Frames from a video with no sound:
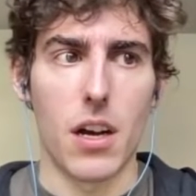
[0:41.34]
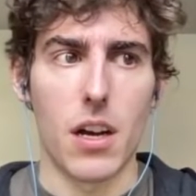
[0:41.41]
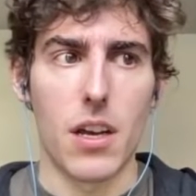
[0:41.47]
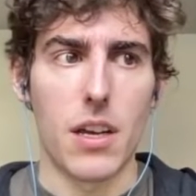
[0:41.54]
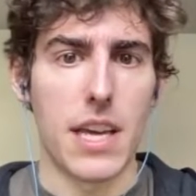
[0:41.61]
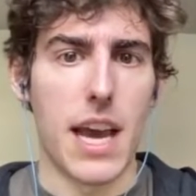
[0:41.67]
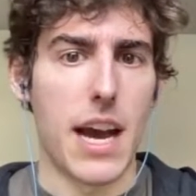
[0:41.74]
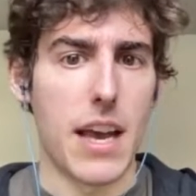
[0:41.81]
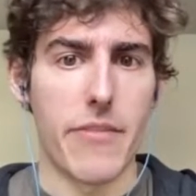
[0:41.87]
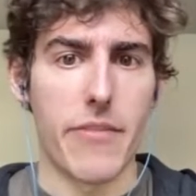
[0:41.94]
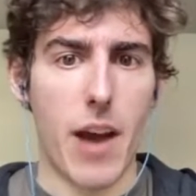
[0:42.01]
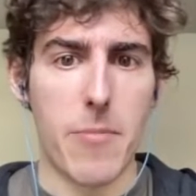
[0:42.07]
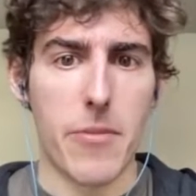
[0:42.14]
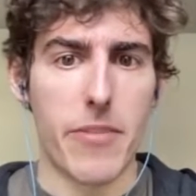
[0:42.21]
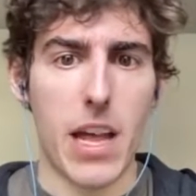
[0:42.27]
yeah, if
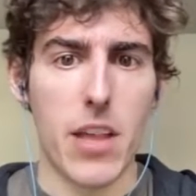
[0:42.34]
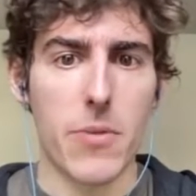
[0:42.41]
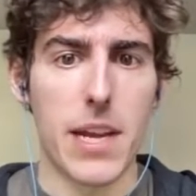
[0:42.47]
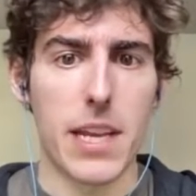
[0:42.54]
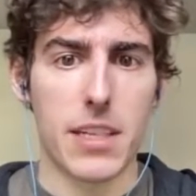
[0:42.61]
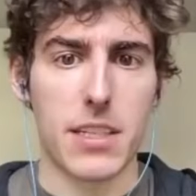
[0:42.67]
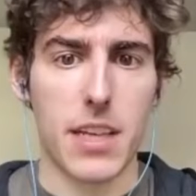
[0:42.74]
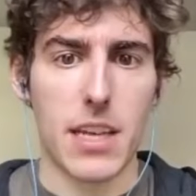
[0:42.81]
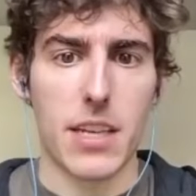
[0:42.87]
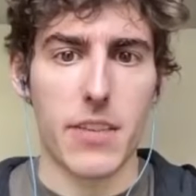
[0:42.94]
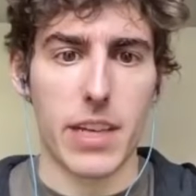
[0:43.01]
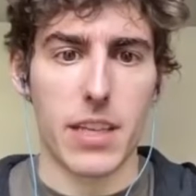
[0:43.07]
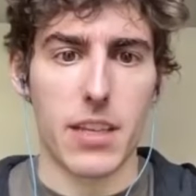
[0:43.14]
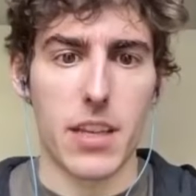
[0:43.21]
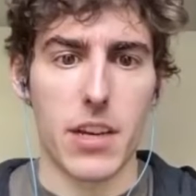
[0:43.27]
I'm evaluating a
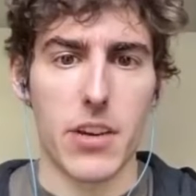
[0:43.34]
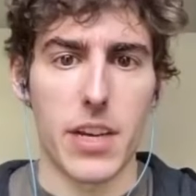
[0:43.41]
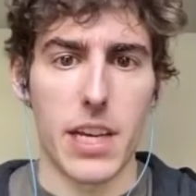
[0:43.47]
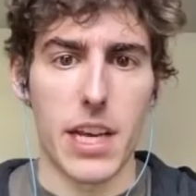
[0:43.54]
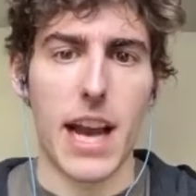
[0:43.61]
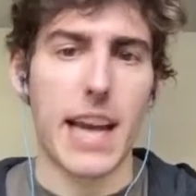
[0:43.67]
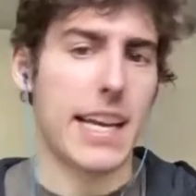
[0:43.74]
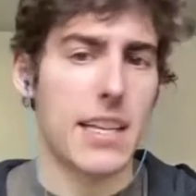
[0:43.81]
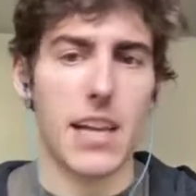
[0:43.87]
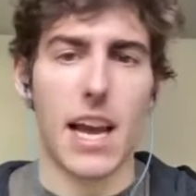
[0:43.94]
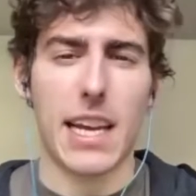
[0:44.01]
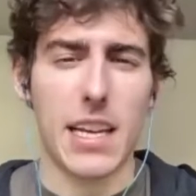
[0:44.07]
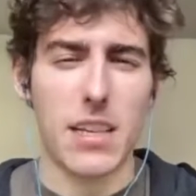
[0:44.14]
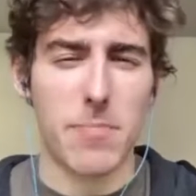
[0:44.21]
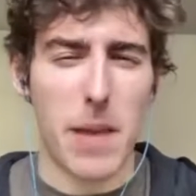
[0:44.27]
scientific theory, I
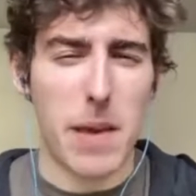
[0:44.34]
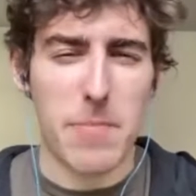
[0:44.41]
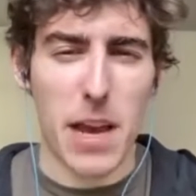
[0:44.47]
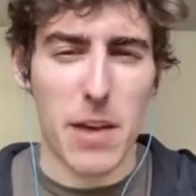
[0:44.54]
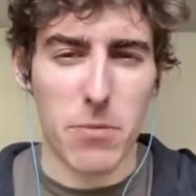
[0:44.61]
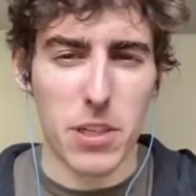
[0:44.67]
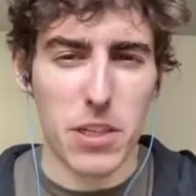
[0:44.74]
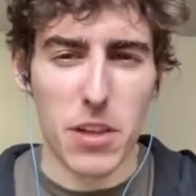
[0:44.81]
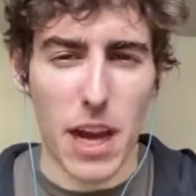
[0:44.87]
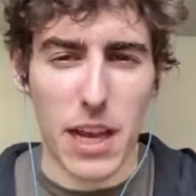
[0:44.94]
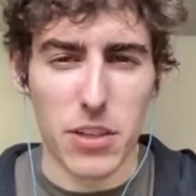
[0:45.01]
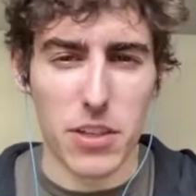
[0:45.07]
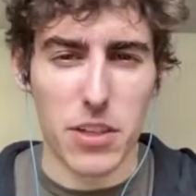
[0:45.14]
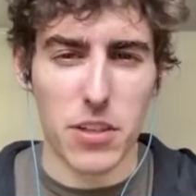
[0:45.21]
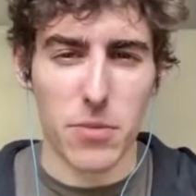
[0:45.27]
guess maybe I
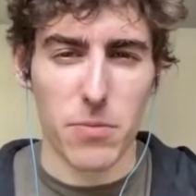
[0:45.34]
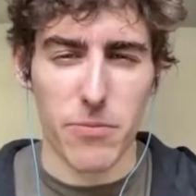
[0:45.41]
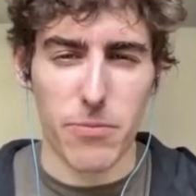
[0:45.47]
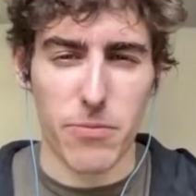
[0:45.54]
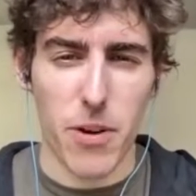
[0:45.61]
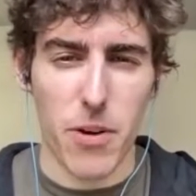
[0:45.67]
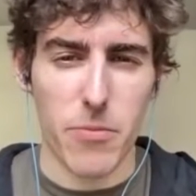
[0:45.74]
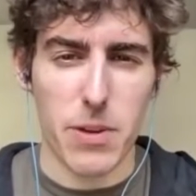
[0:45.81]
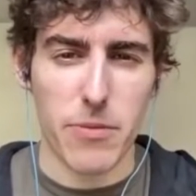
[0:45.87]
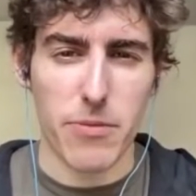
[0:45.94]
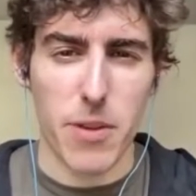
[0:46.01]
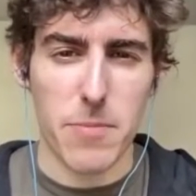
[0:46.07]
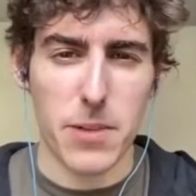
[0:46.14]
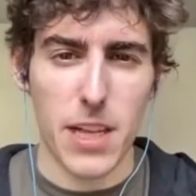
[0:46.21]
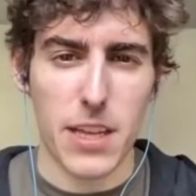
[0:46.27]
could still
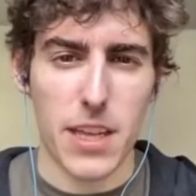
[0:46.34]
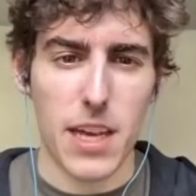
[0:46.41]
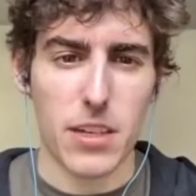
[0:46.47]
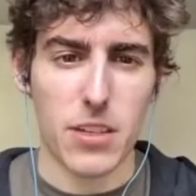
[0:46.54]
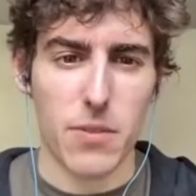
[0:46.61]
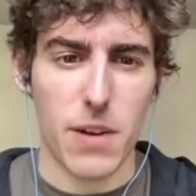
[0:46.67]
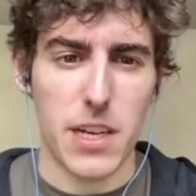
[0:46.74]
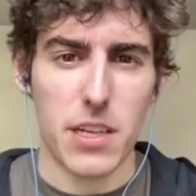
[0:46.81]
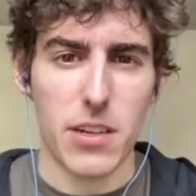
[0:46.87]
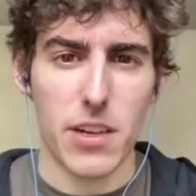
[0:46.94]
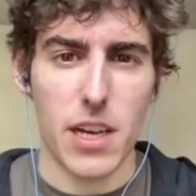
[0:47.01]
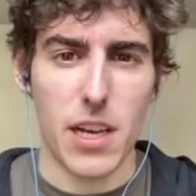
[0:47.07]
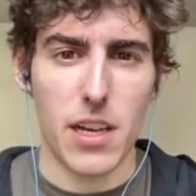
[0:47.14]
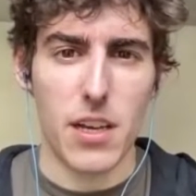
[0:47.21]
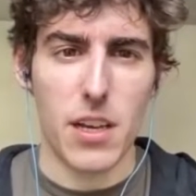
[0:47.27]
reformulate that as
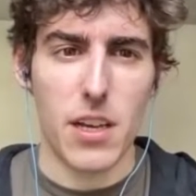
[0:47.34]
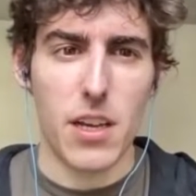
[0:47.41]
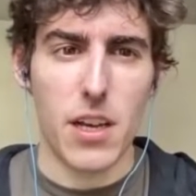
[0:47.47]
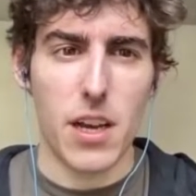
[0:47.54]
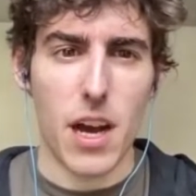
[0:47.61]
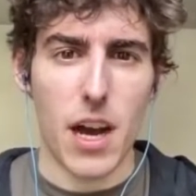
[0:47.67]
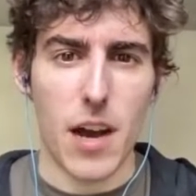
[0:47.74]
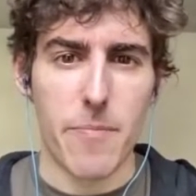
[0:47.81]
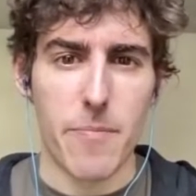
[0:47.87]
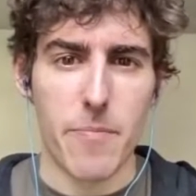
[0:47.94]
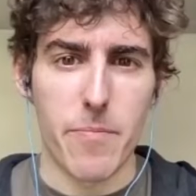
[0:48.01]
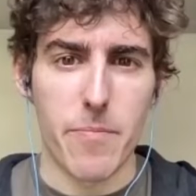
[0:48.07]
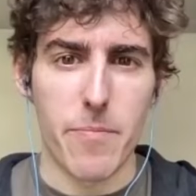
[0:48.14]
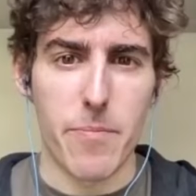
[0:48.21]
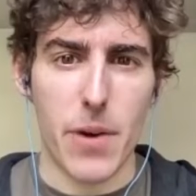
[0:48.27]
criteria.
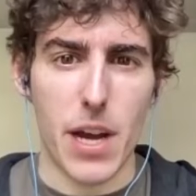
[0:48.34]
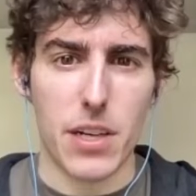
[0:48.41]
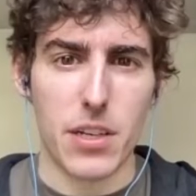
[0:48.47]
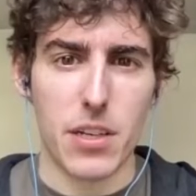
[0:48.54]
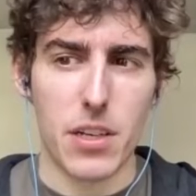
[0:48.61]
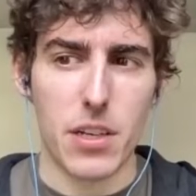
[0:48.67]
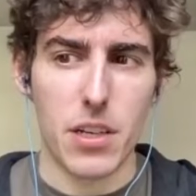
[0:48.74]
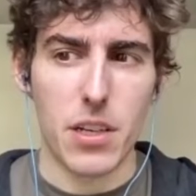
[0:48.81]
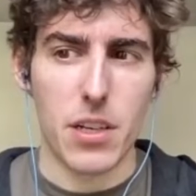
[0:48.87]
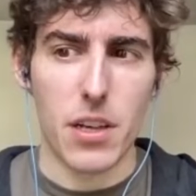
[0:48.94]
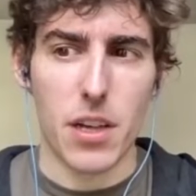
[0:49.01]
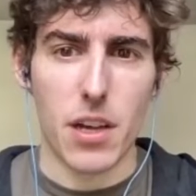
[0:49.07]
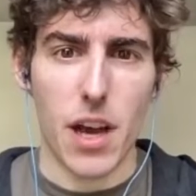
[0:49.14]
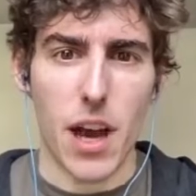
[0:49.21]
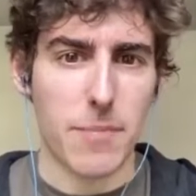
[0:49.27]
But
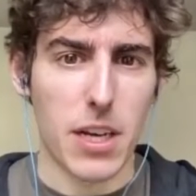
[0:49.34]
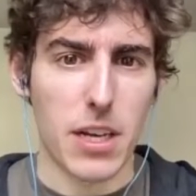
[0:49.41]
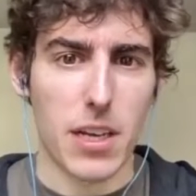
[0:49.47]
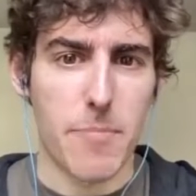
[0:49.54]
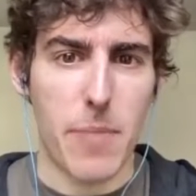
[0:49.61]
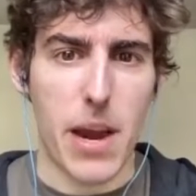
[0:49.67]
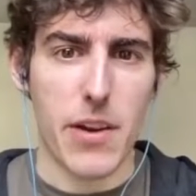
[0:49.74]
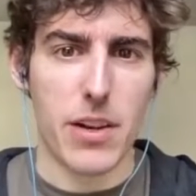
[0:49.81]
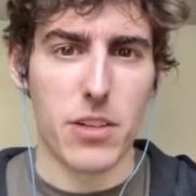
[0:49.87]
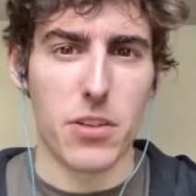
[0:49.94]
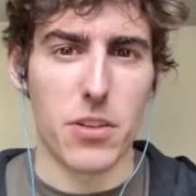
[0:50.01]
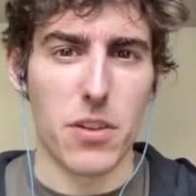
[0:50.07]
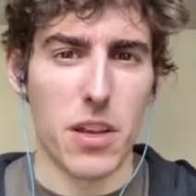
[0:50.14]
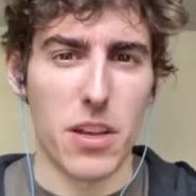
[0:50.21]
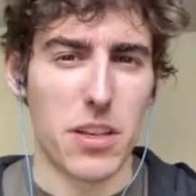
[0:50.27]
I'm going to compare it
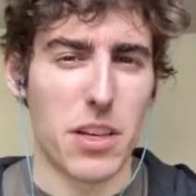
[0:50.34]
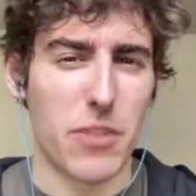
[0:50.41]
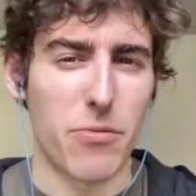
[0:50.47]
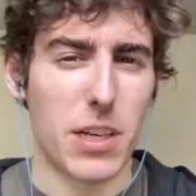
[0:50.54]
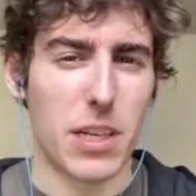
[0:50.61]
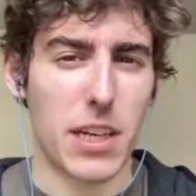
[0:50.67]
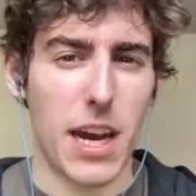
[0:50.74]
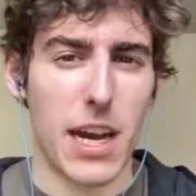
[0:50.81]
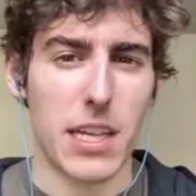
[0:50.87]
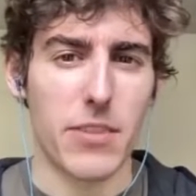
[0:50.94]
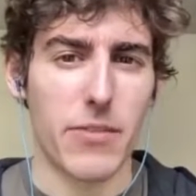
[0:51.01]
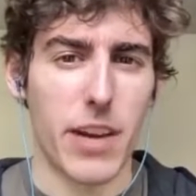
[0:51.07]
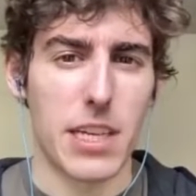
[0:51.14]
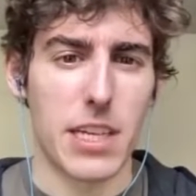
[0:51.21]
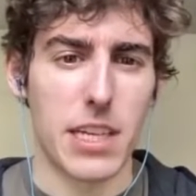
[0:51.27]
to different kinds
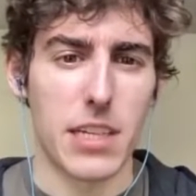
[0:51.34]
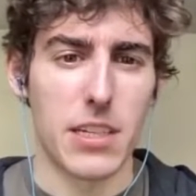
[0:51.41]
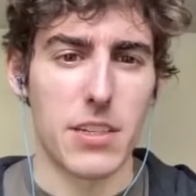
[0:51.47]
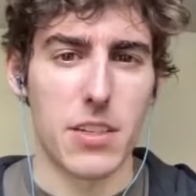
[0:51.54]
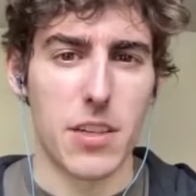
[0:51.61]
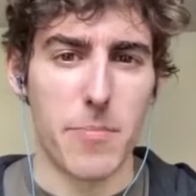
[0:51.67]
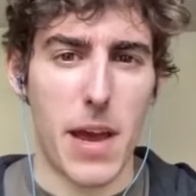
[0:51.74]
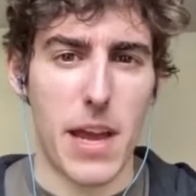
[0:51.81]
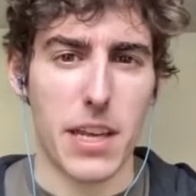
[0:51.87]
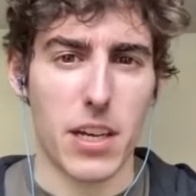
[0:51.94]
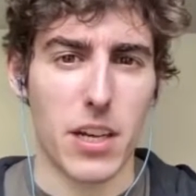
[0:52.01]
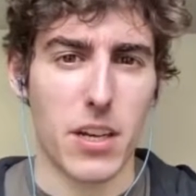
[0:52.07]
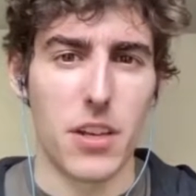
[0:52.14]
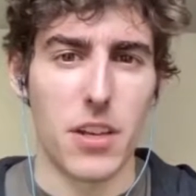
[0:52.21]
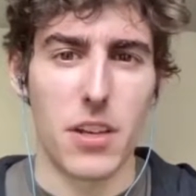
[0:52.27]
of ideas depending
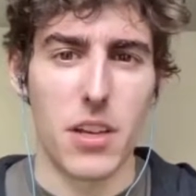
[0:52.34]
on